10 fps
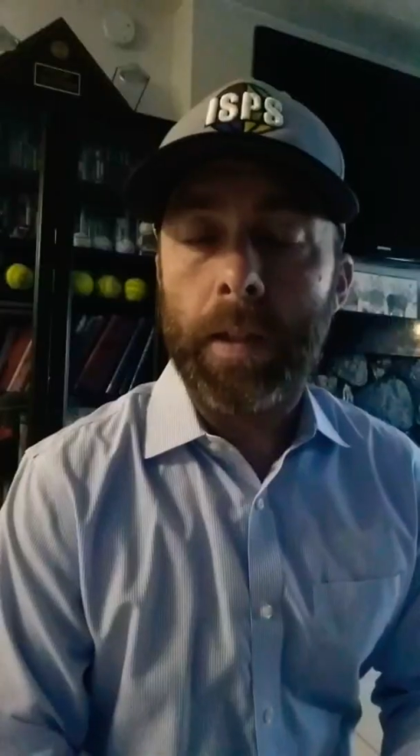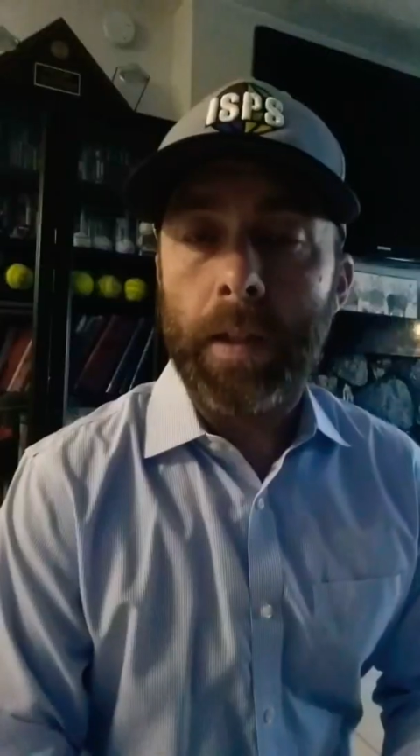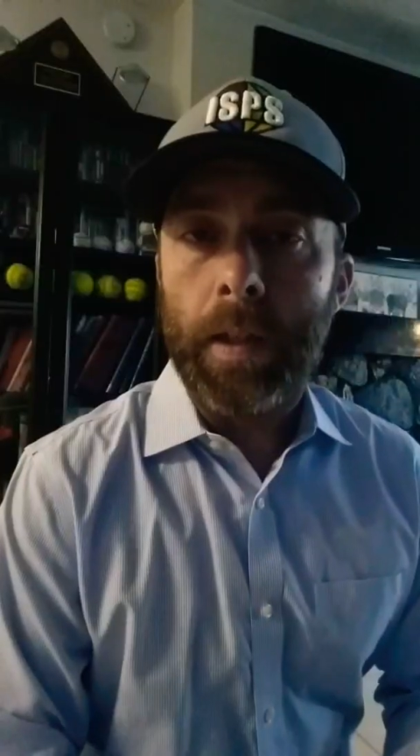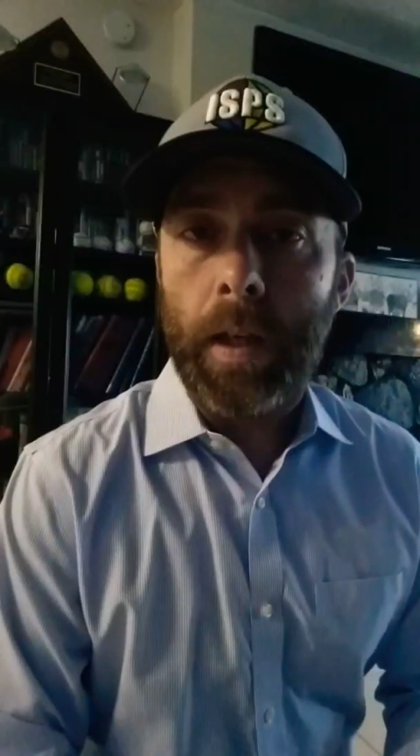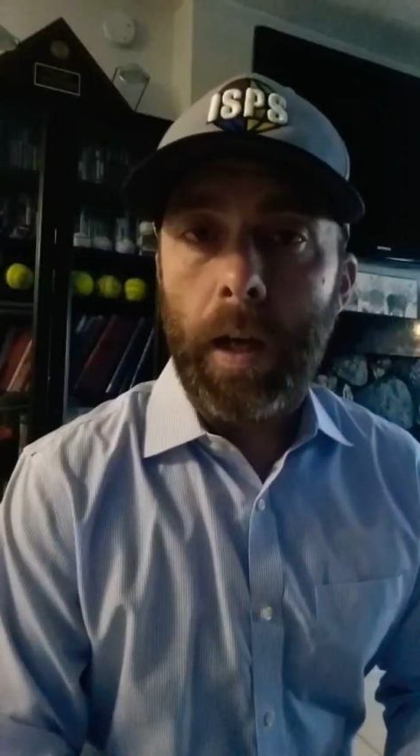
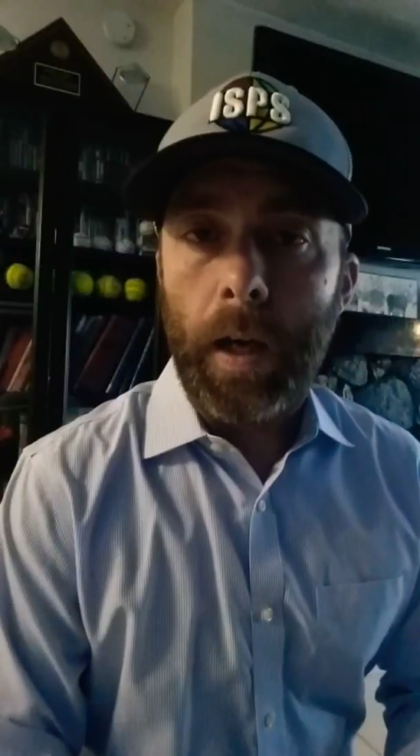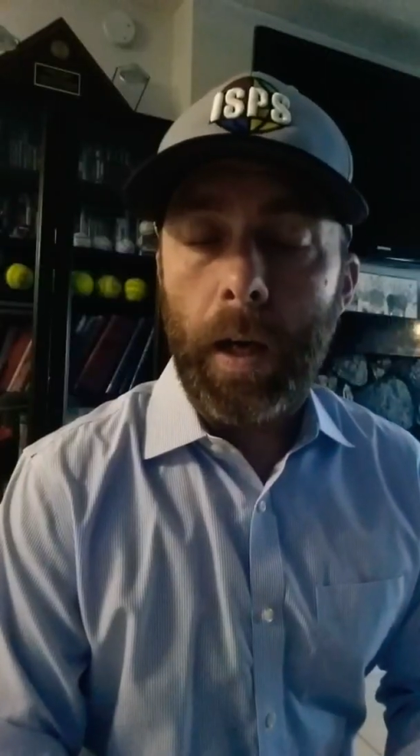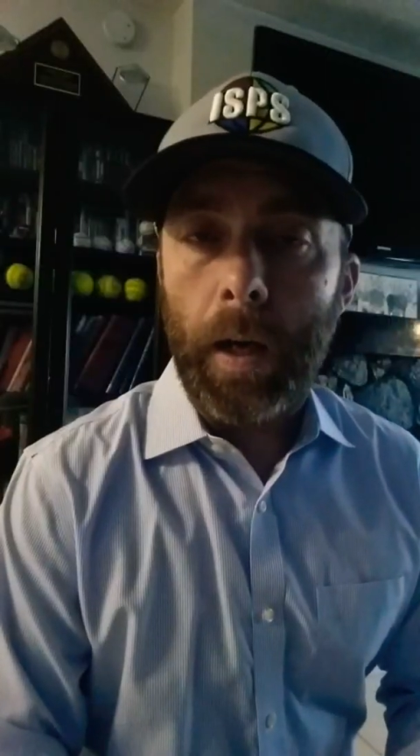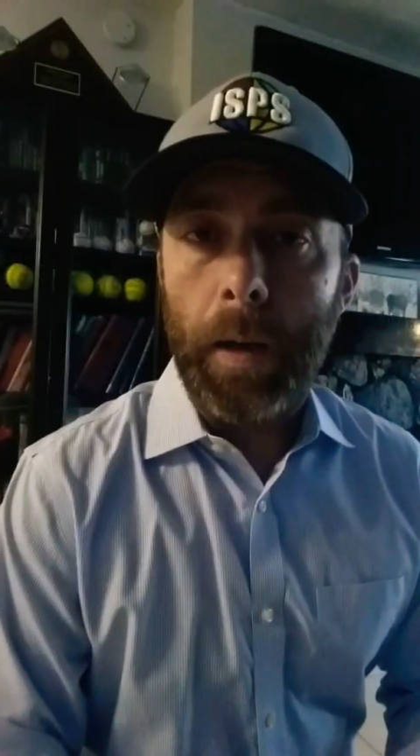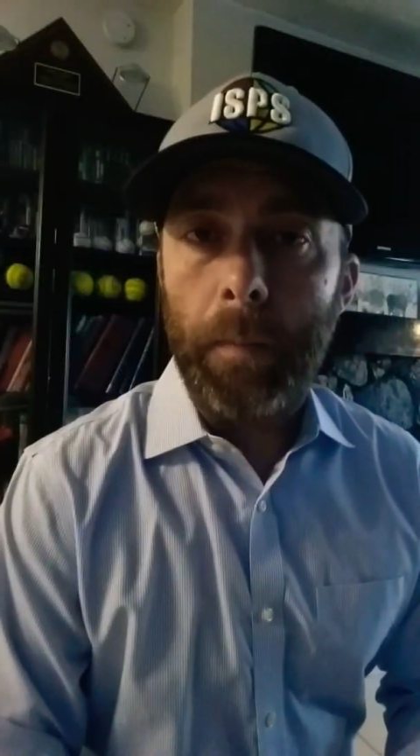
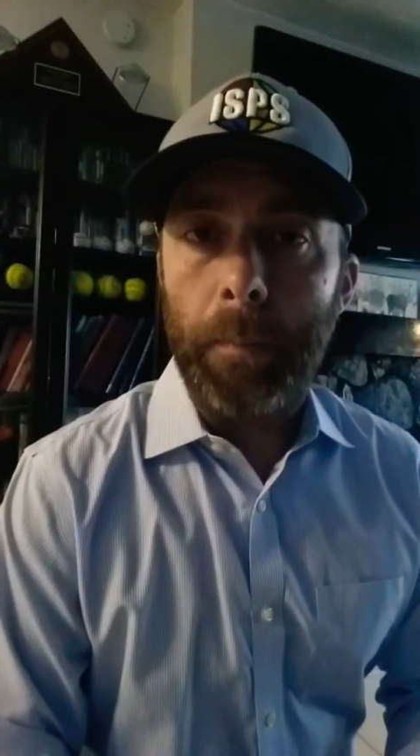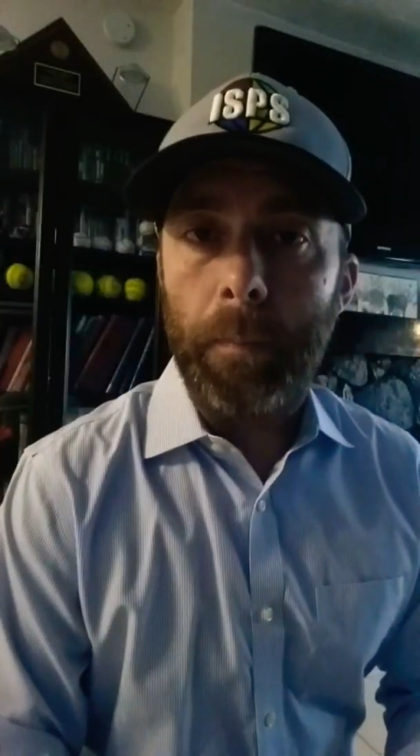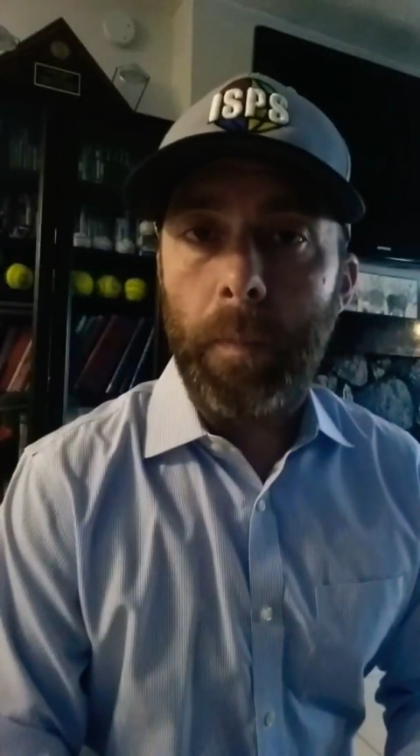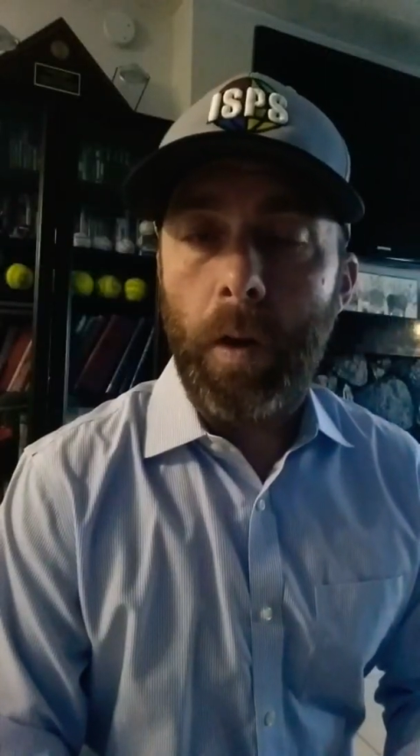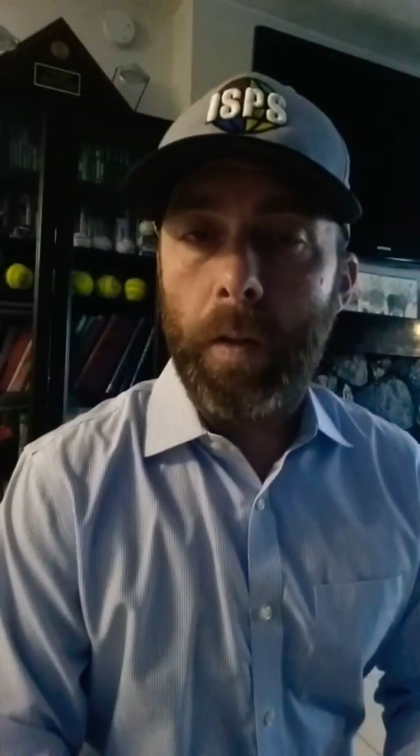all
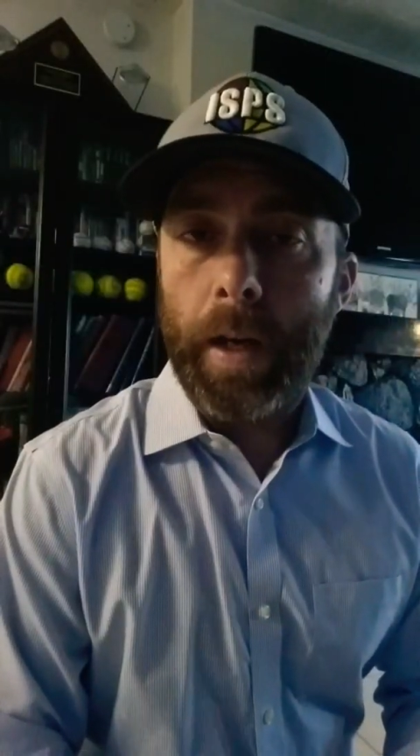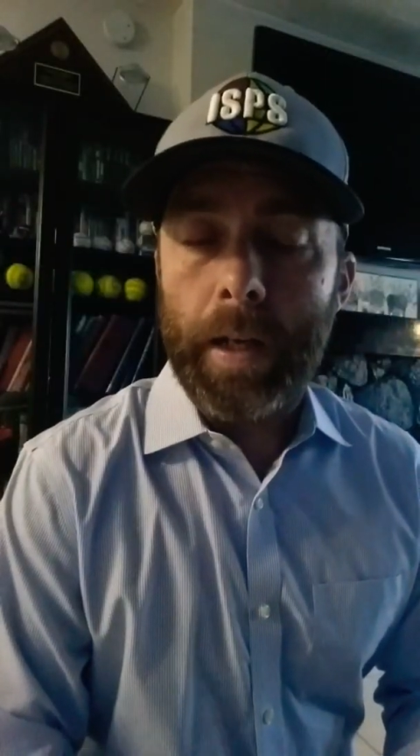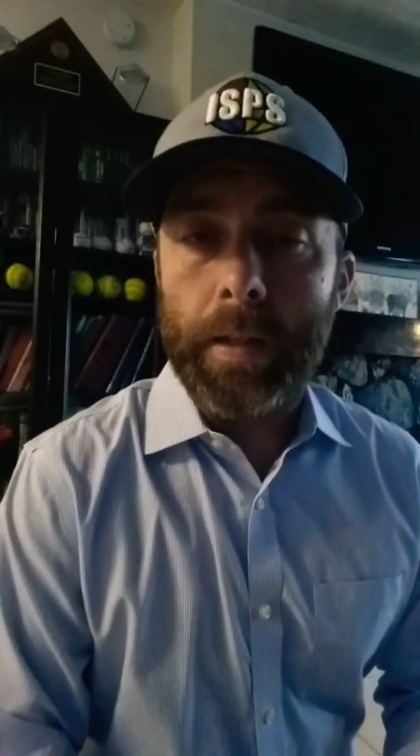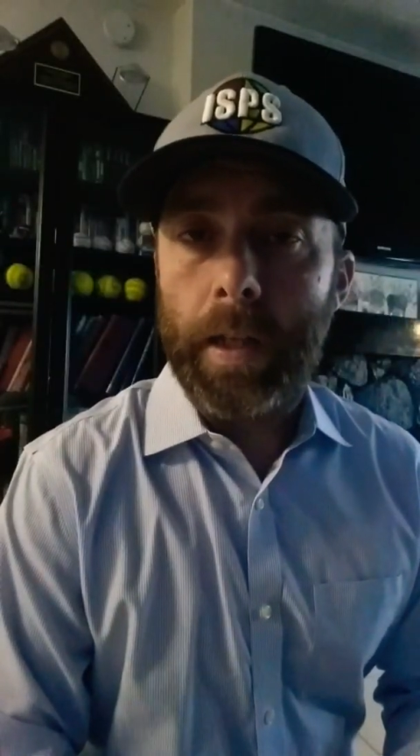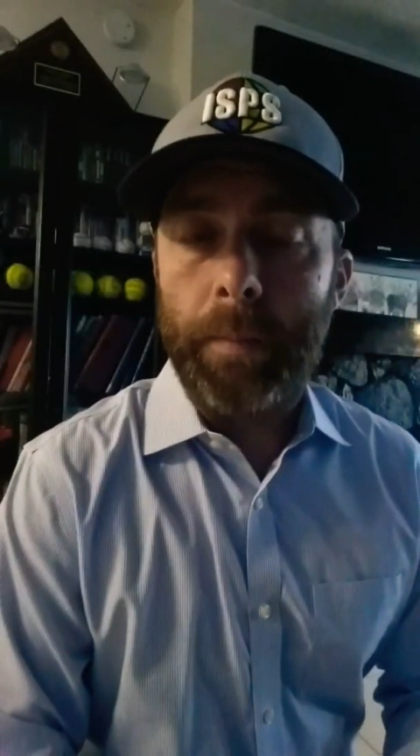that I said
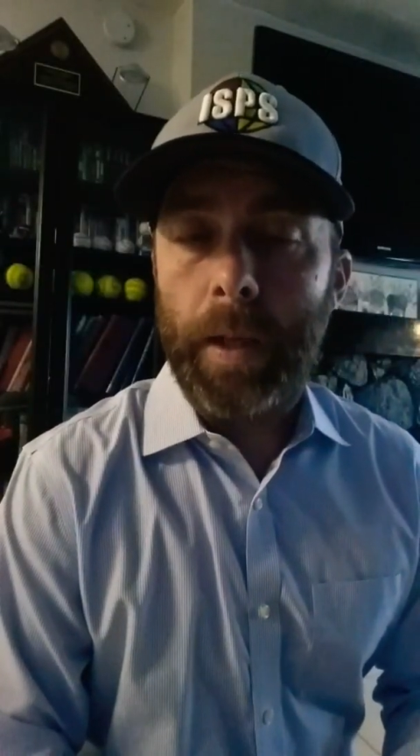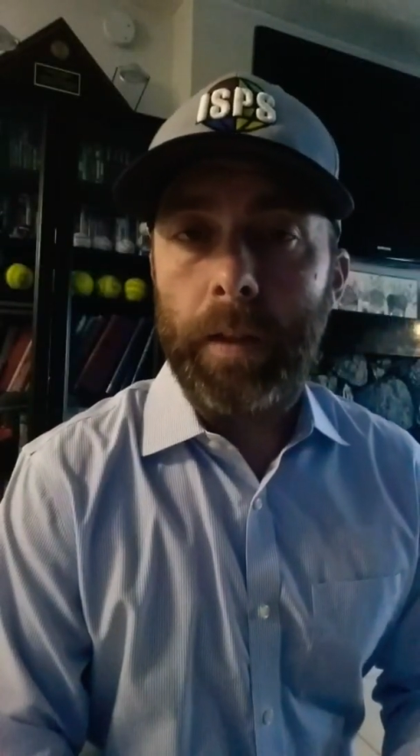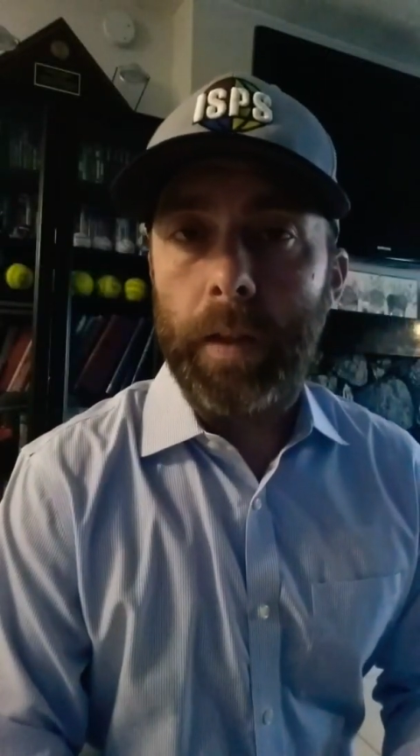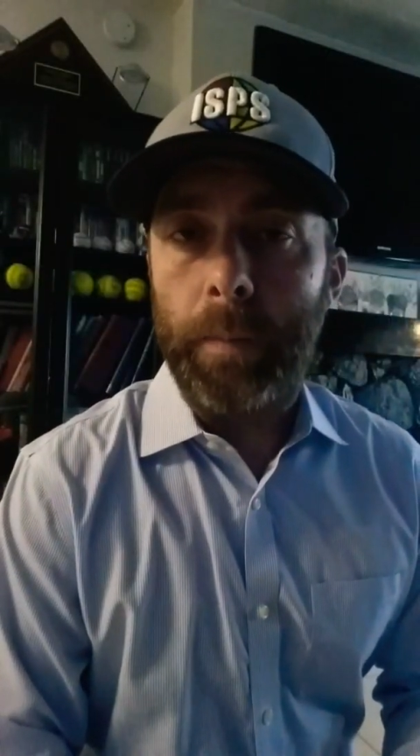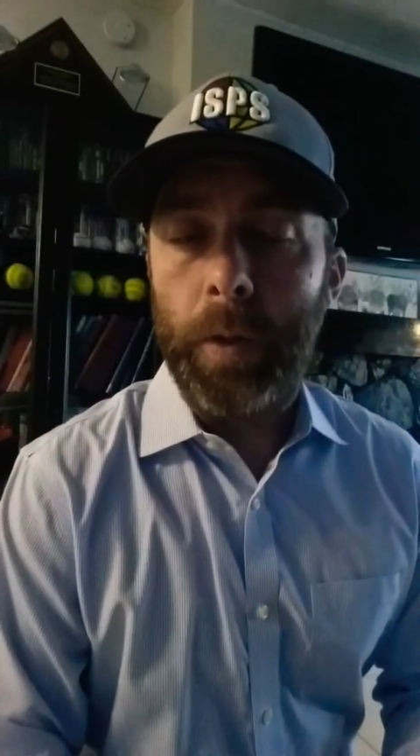about the
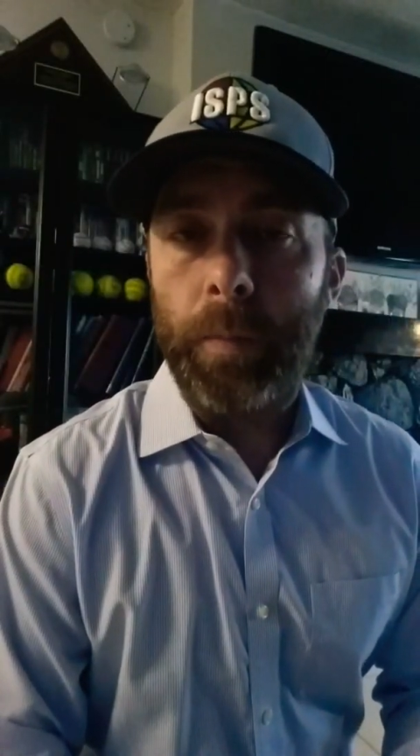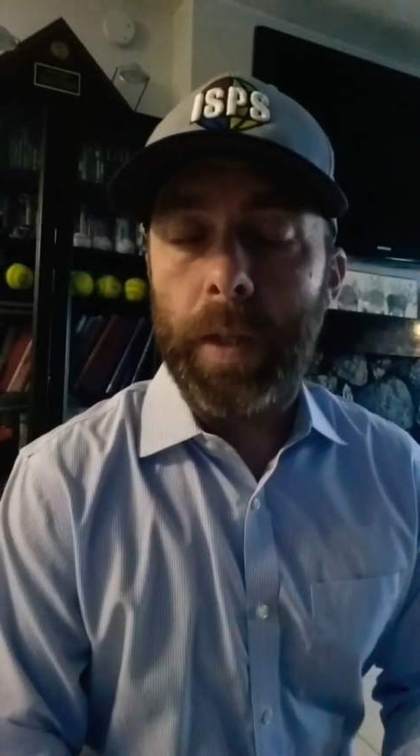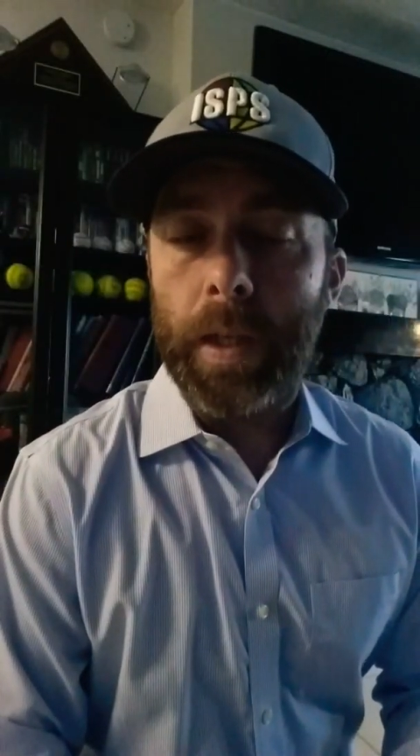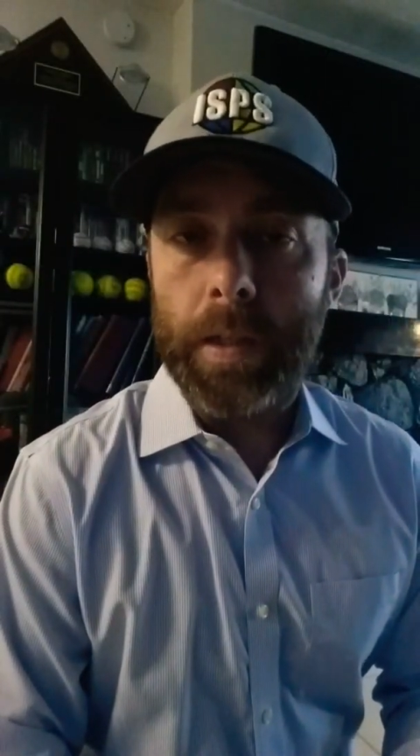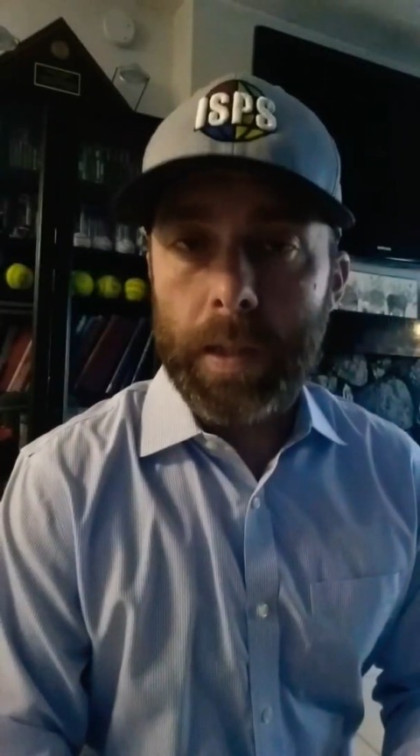
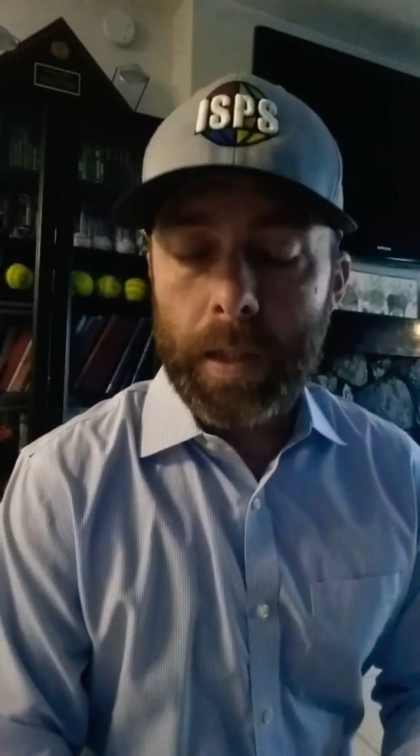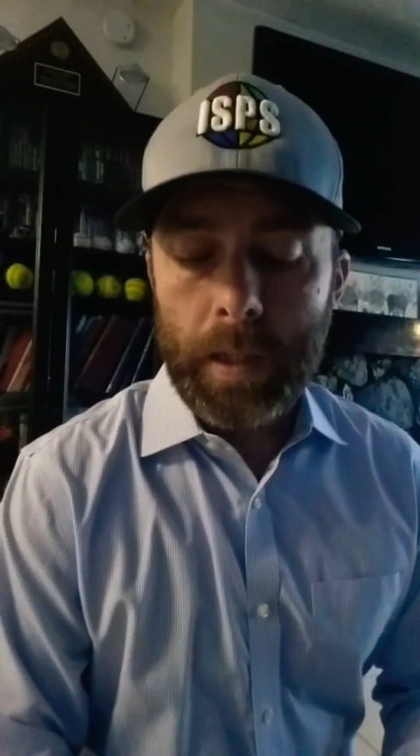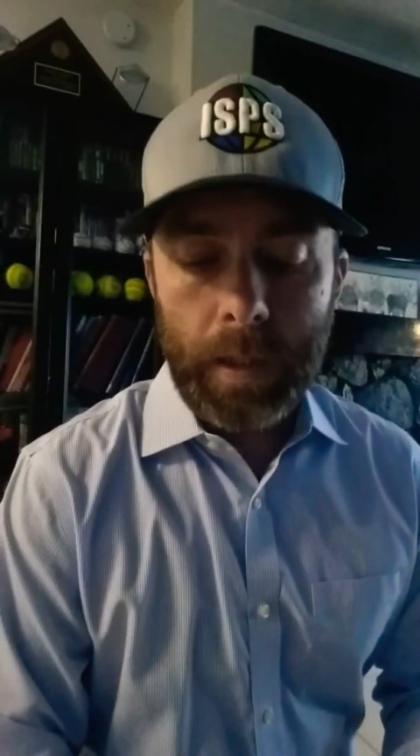WBSC.